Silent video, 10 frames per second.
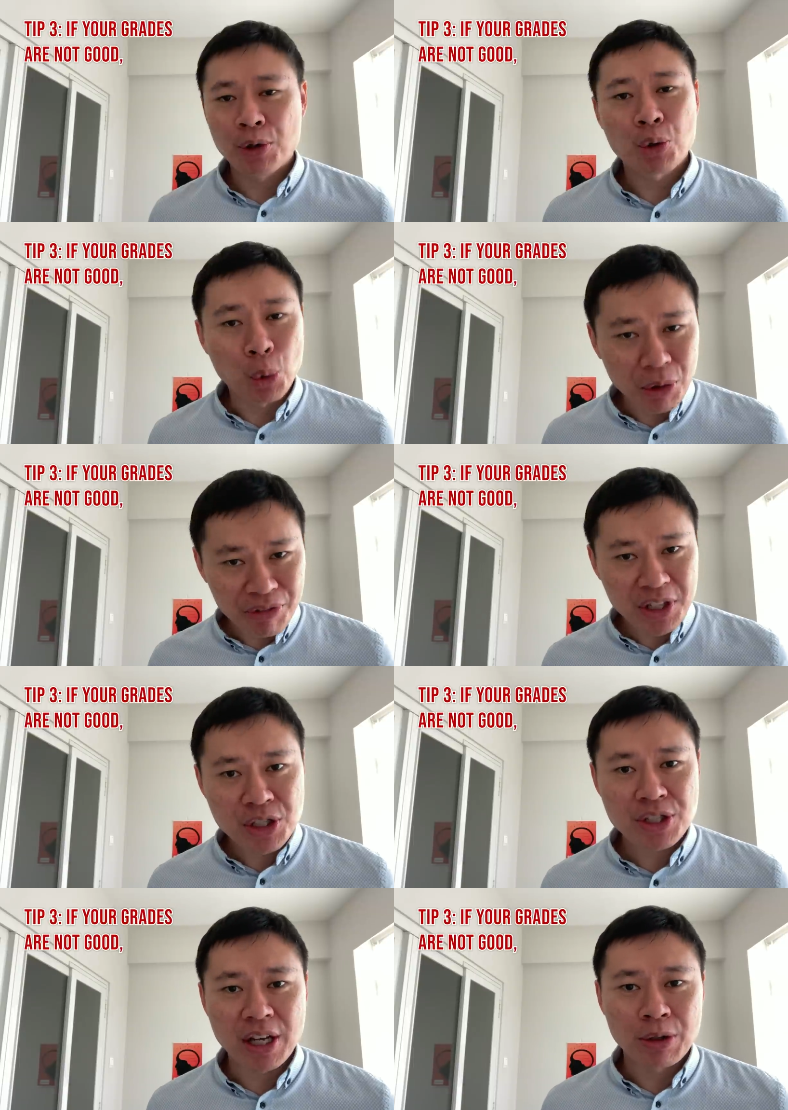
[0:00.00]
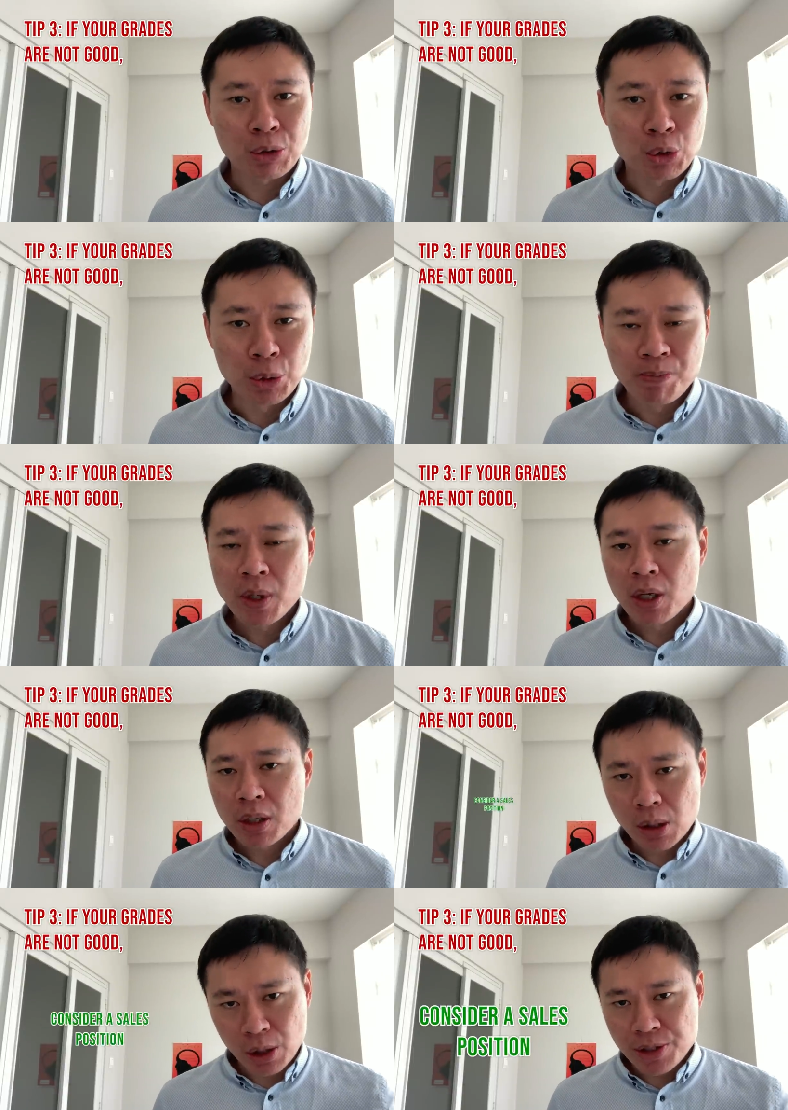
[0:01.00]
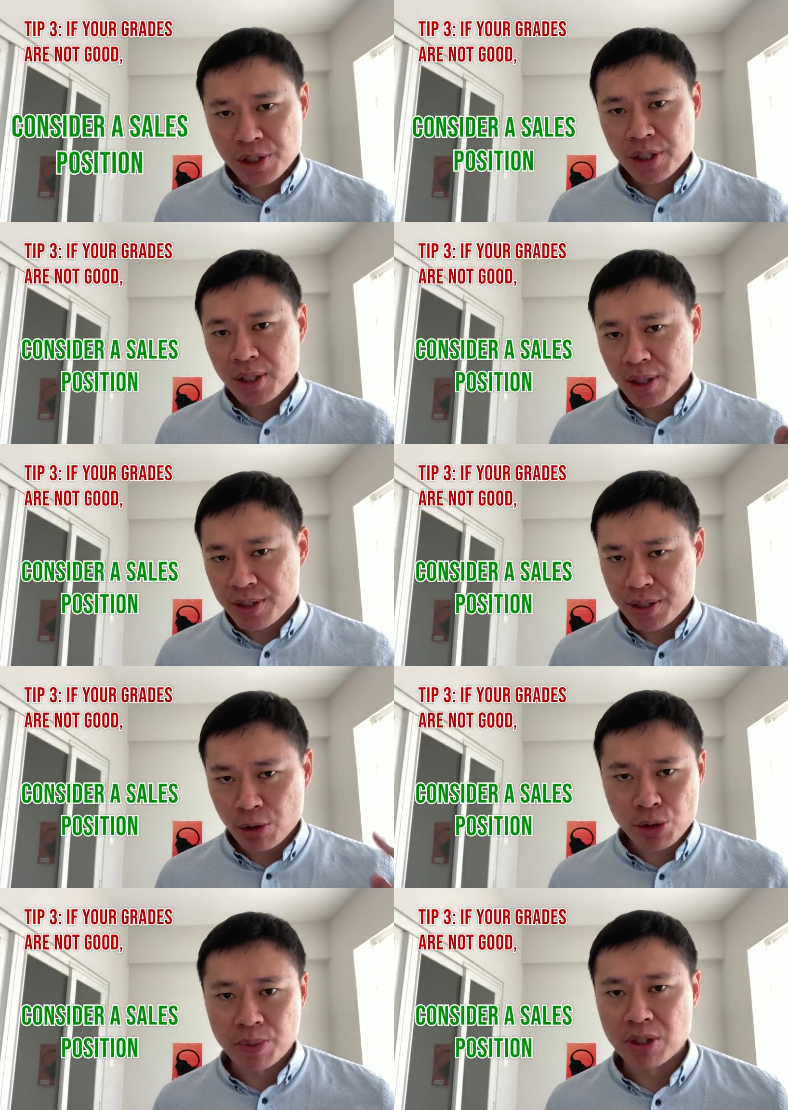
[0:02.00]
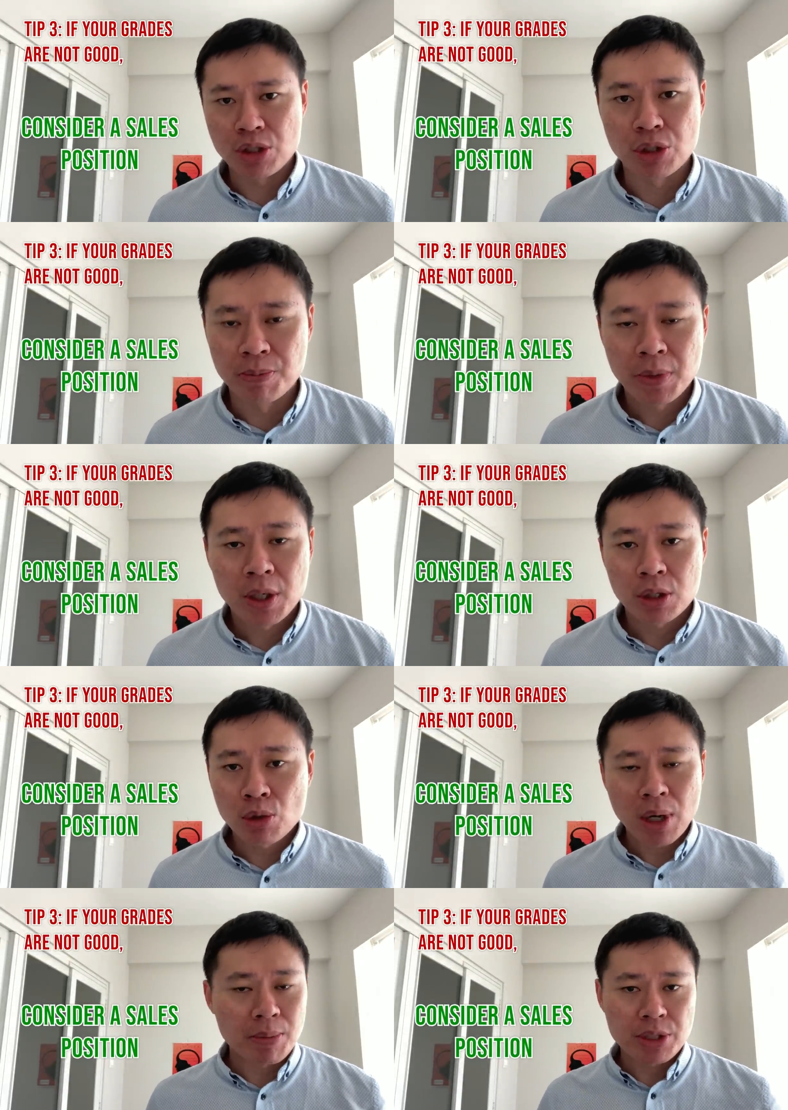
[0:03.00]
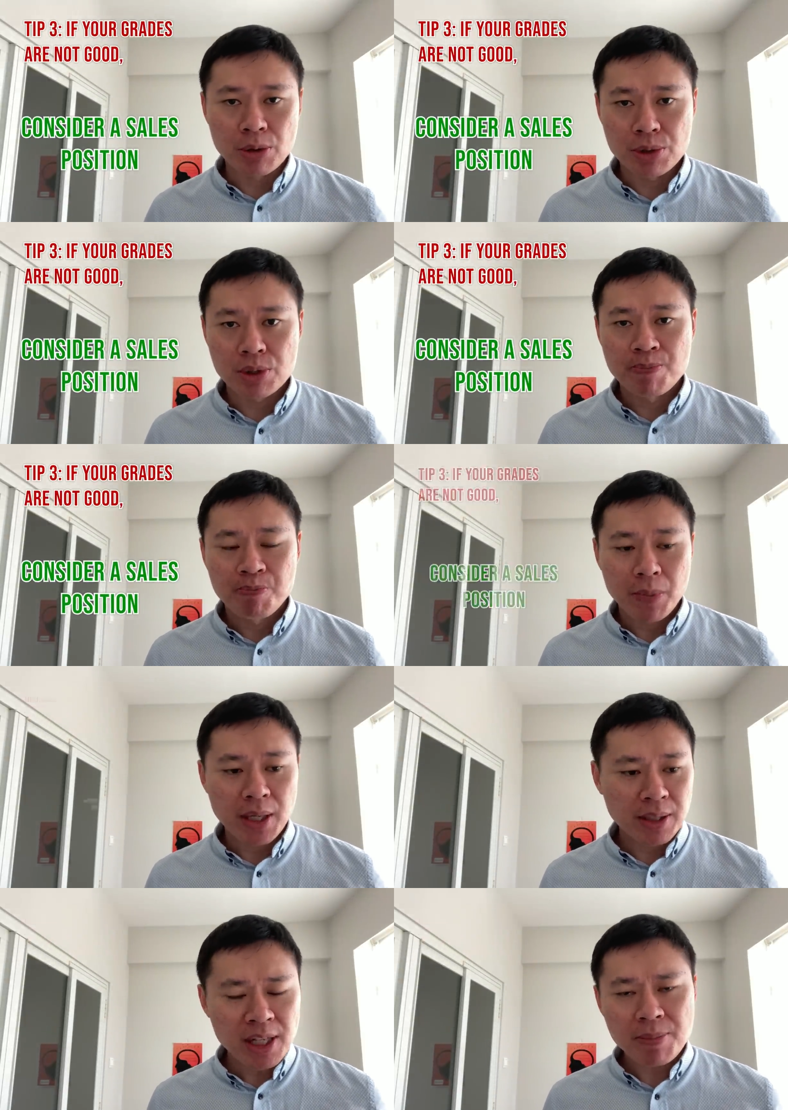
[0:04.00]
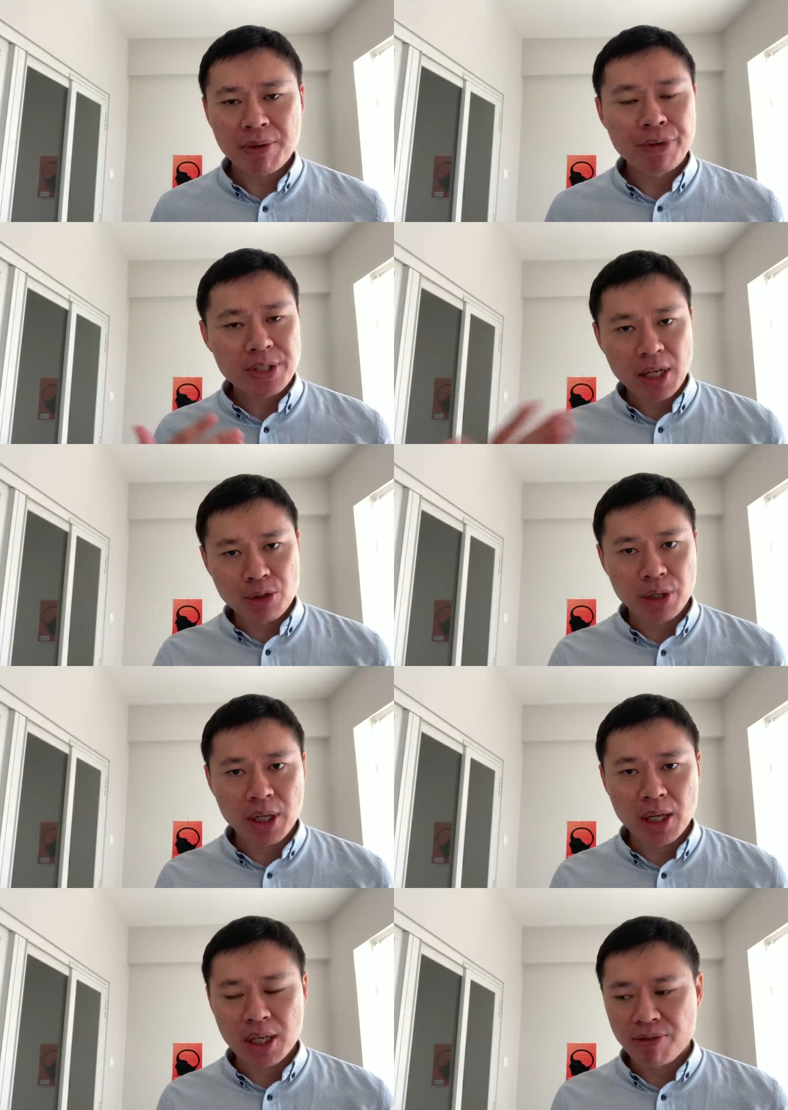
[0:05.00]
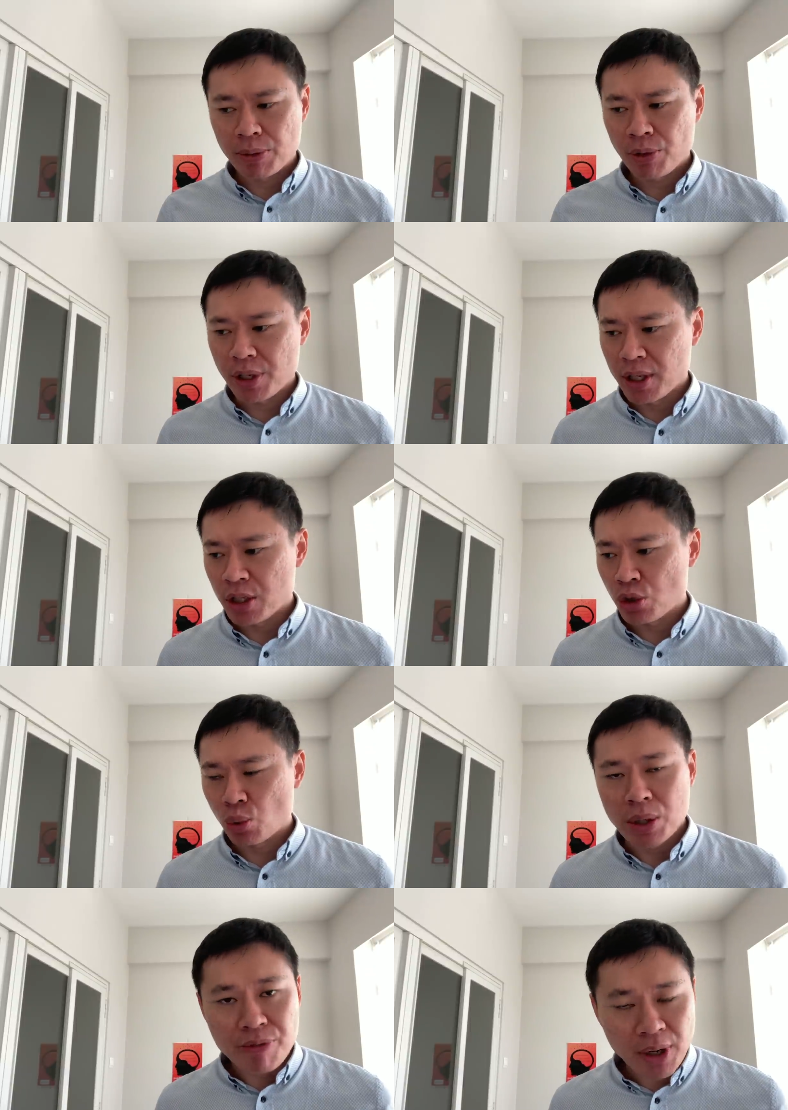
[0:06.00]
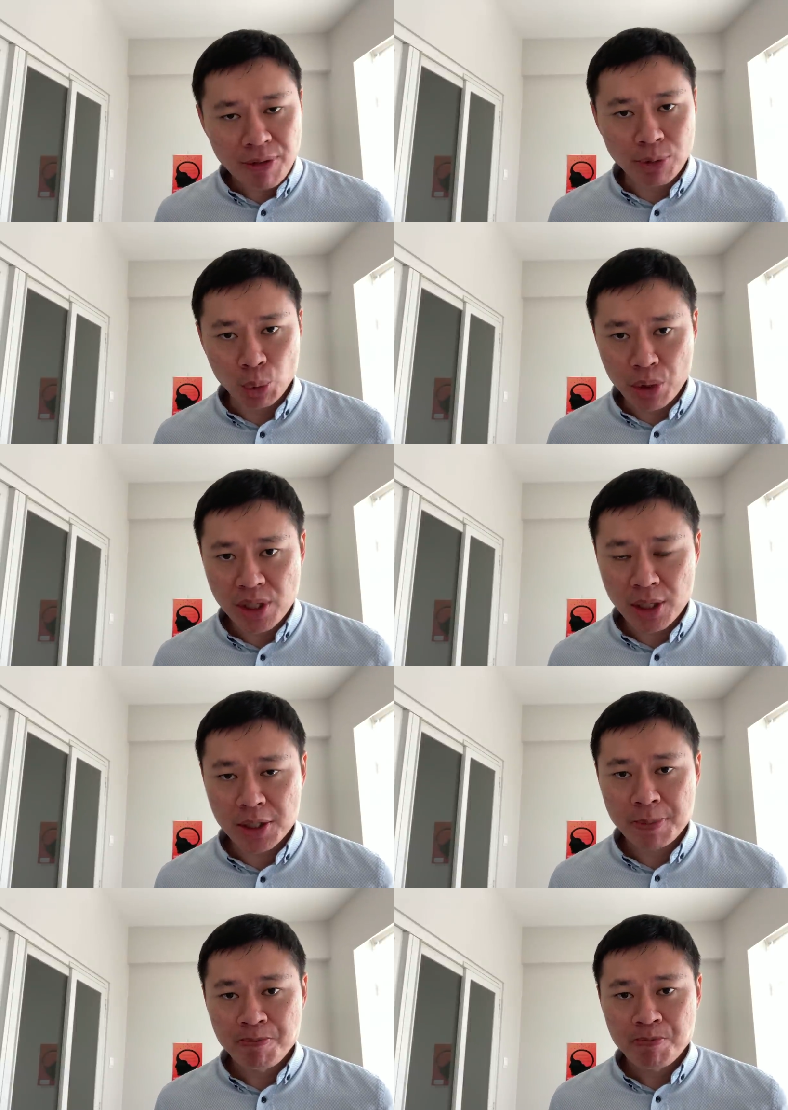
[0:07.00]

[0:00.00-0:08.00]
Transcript: your qualifications are not good, consider a sales position. You know, I'm in sales. And I did my first 100K, if I'm not at age 25 or 26.